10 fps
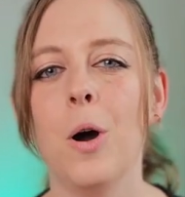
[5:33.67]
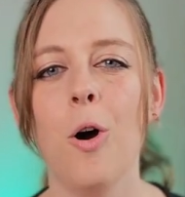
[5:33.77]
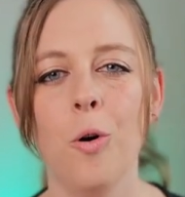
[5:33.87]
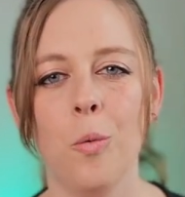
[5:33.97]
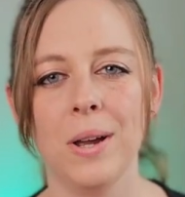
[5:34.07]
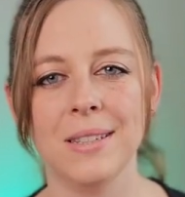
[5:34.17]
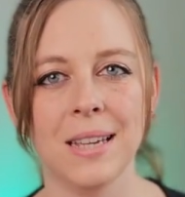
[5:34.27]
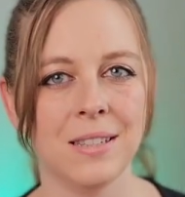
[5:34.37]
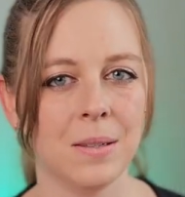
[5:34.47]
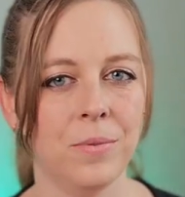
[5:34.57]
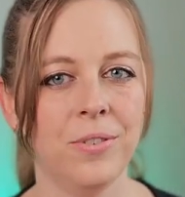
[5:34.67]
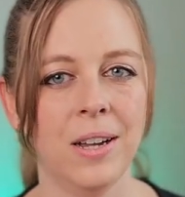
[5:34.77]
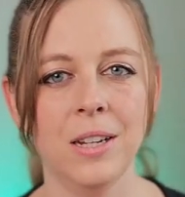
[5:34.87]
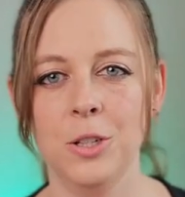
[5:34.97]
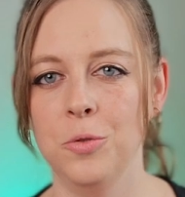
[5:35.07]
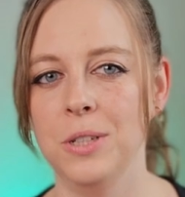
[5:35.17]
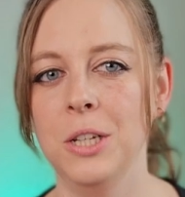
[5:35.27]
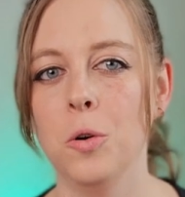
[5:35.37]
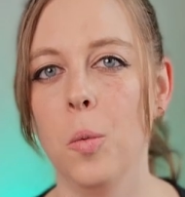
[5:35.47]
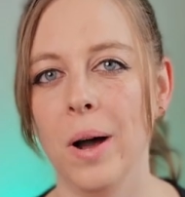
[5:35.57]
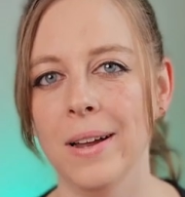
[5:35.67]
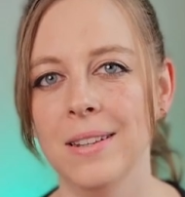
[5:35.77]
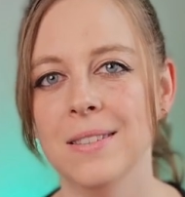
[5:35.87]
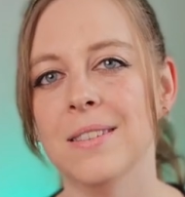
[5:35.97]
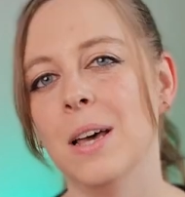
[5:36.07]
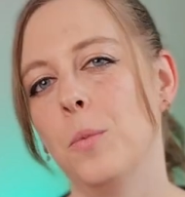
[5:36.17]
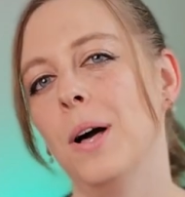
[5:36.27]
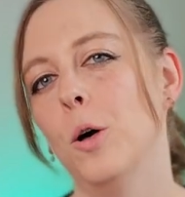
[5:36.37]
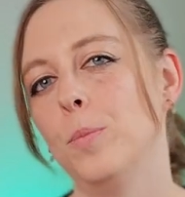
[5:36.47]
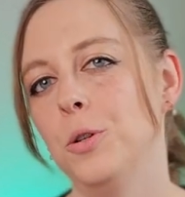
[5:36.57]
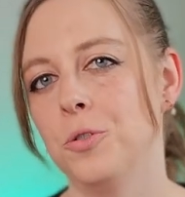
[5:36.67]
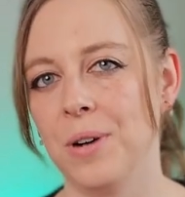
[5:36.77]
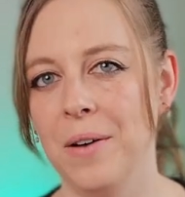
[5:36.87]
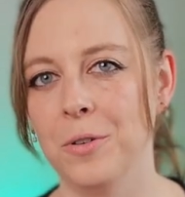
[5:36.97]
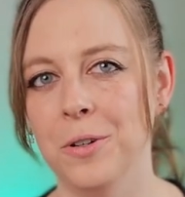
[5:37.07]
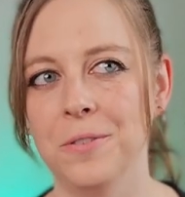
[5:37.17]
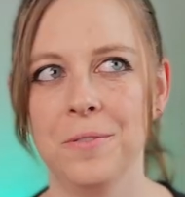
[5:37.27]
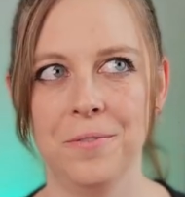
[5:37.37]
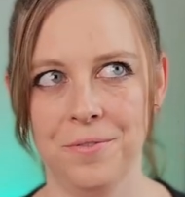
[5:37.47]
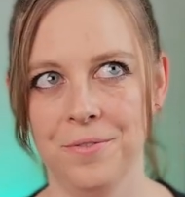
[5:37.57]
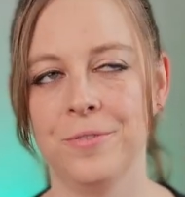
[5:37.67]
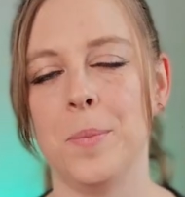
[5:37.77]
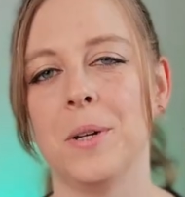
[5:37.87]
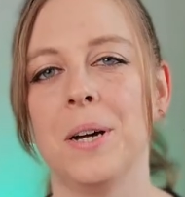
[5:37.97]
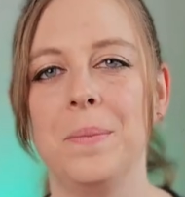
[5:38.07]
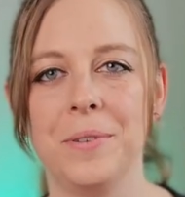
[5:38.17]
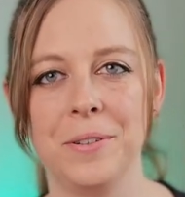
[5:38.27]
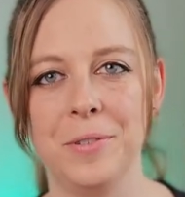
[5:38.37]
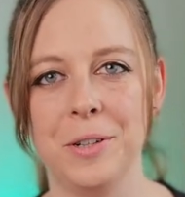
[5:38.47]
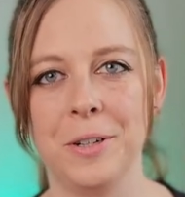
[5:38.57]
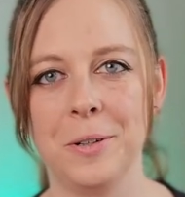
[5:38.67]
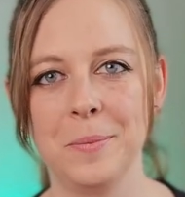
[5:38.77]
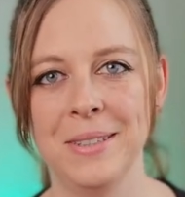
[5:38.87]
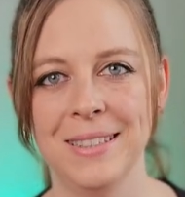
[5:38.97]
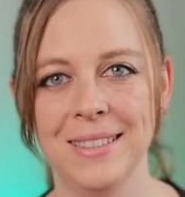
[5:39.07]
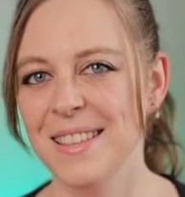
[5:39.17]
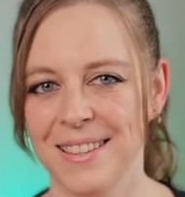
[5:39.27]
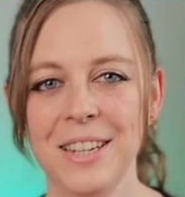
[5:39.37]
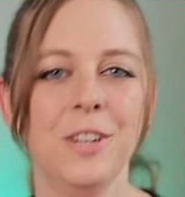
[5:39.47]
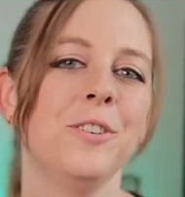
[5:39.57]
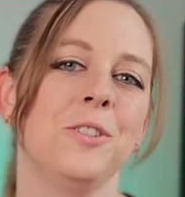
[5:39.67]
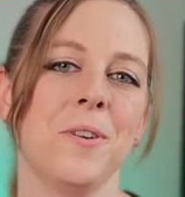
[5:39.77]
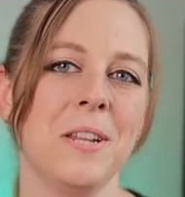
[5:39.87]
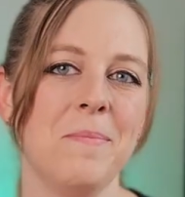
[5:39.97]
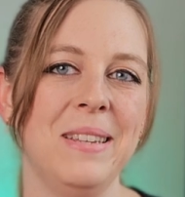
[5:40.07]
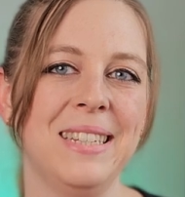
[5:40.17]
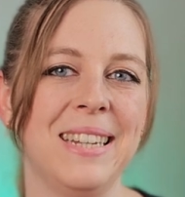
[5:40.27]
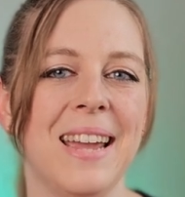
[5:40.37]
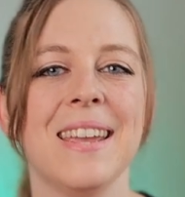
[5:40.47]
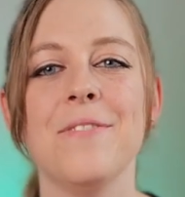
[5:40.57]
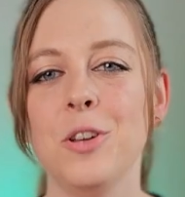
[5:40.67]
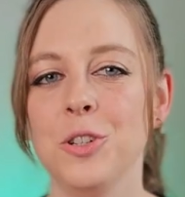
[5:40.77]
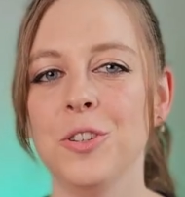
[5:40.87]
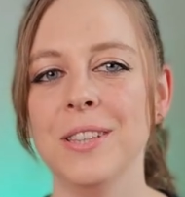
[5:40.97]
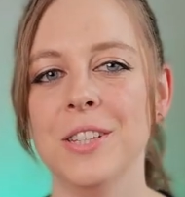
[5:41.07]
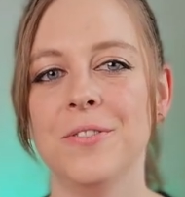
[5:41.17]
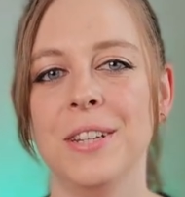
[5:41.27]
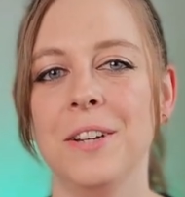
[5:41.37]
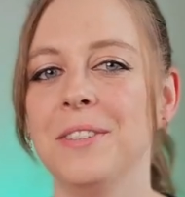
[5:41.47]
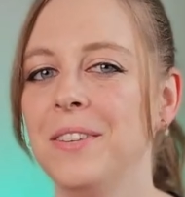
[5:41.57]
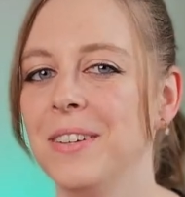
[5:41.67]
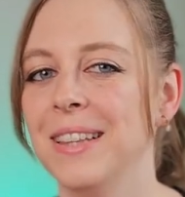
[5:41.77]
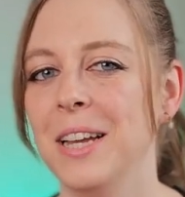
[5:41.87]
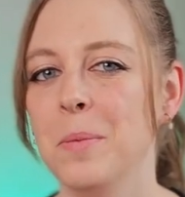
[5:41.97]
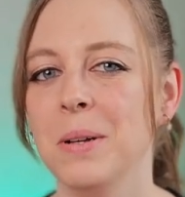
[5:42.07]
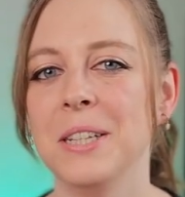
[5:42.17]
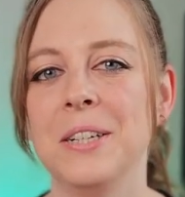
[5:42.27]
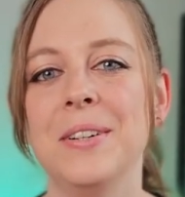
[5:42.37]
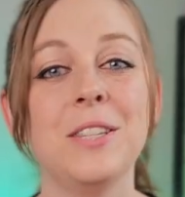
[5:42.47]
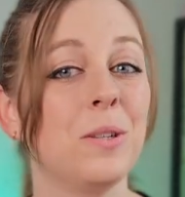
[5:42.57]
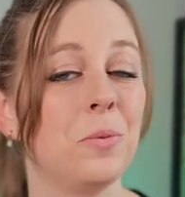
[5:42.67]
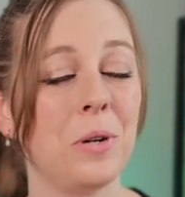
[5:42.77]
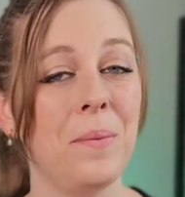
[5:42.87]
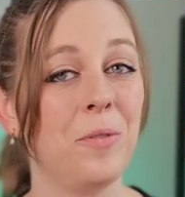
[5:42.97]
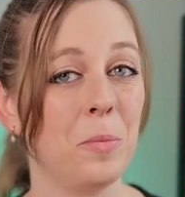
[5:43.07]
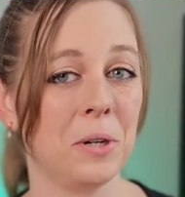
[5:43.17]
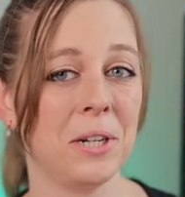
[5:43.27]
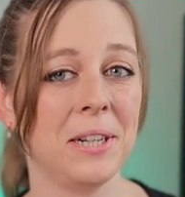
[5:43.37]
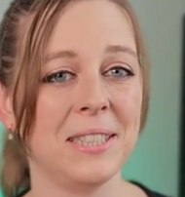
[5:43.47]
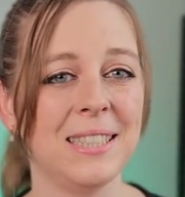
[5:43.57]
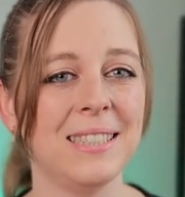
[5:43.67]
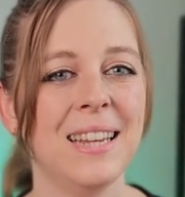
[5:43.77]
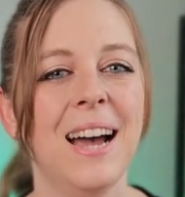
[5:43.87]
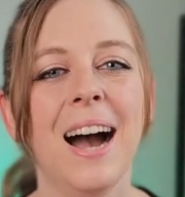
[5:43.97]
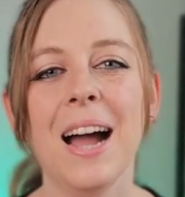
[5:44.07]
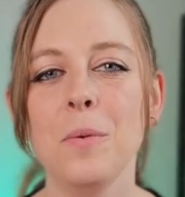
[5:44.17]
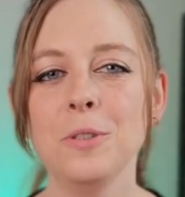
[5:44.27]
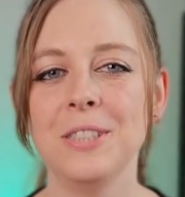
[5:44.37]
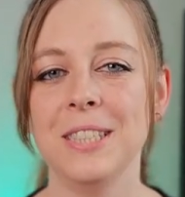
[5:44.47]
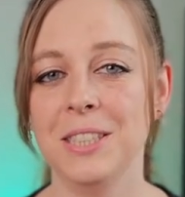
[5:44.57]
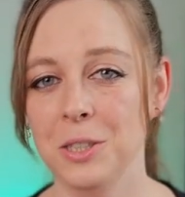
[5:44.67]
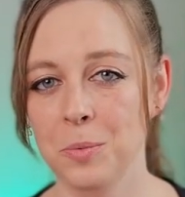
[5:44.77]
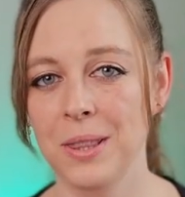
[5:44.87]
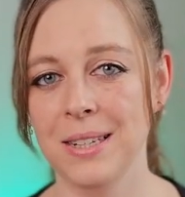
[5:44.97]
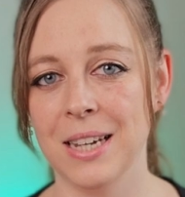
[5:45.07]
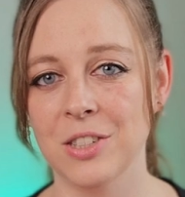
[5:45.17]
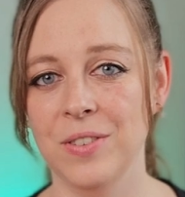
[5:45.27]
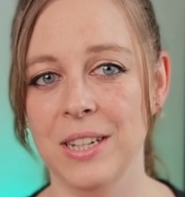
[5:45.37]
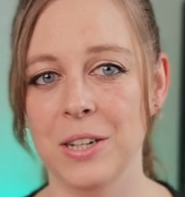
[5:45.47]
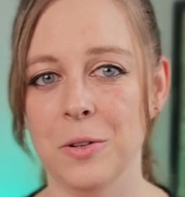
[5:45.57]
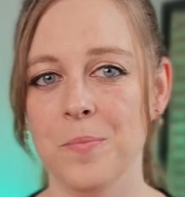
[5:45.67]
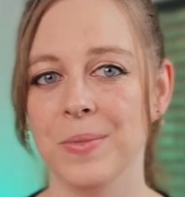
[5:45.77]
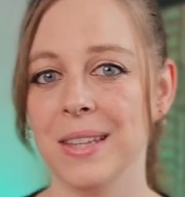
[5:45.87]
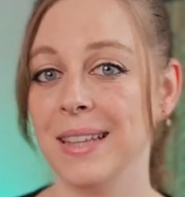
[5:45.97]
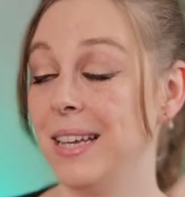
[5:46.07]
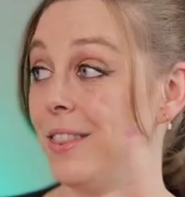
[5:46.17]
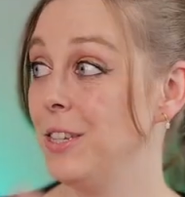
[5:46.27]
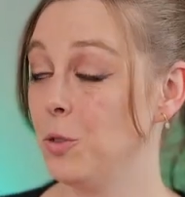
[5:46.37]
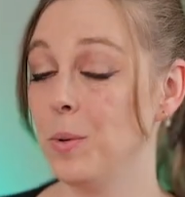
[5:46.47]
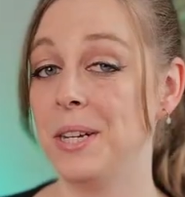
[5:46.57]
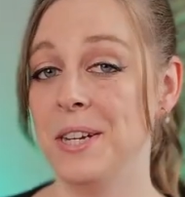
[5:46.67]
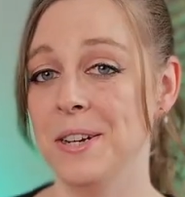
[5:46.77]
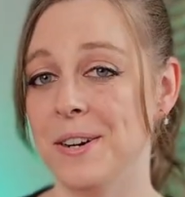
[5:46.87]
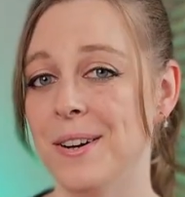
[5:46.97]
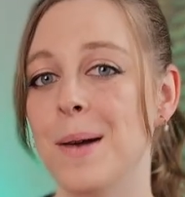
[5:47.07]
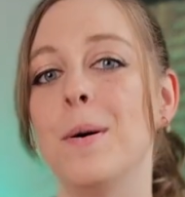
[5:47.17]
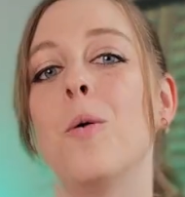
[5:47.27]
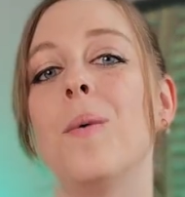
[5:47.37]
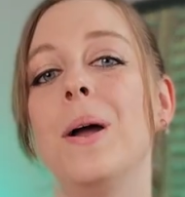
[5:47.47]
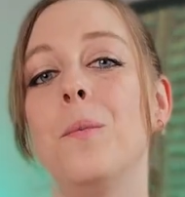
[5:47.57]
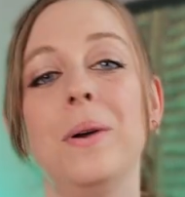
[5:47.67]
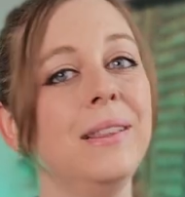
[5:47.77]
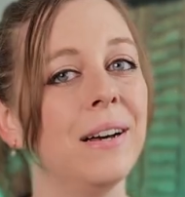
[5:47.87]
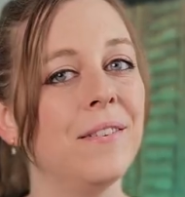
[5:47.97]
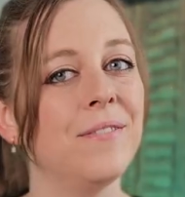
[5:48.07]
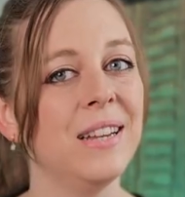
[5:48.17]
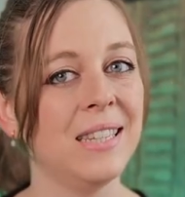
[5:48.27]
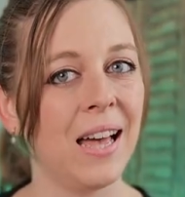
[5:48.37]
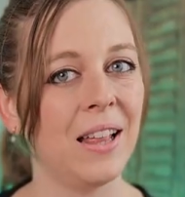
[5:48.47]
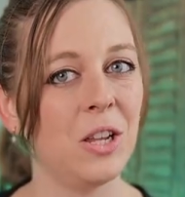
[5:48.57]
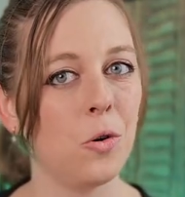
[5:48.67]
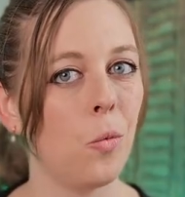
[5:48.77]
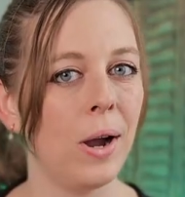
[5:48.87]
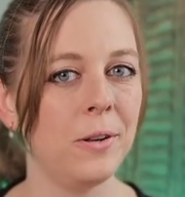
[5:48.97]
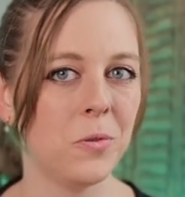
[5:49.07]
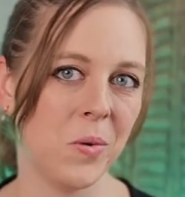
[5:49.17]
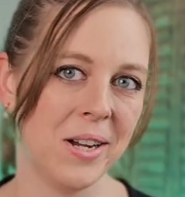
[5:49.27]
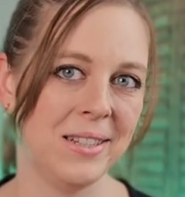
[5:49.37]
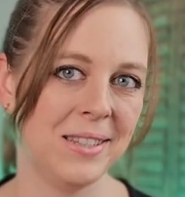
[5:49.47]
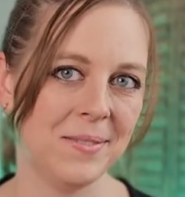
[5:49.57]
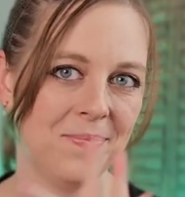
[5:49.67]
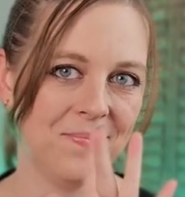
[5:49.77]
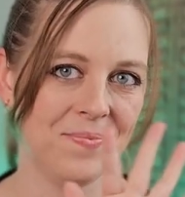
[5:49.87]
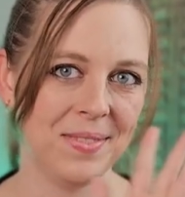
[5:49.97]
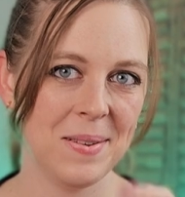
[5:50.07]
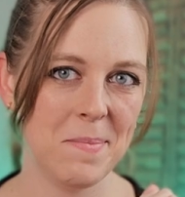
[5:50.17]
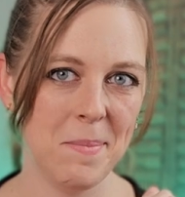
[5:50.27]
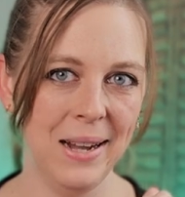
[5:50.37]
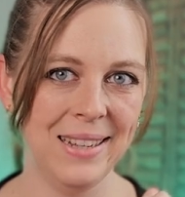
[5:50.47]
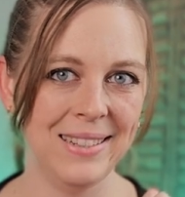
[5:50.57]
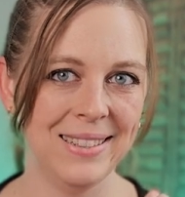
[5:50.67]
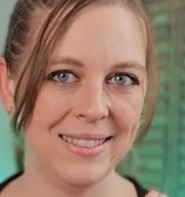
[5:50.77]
always has some fun and unique wines that will help you travel from the comfort of your home. Thank you for joining me today. If you enjoyed this video, leave a like below and subscribe for more content. I will see you with the next video, like this one here, about why we love Italian white wines. Bye.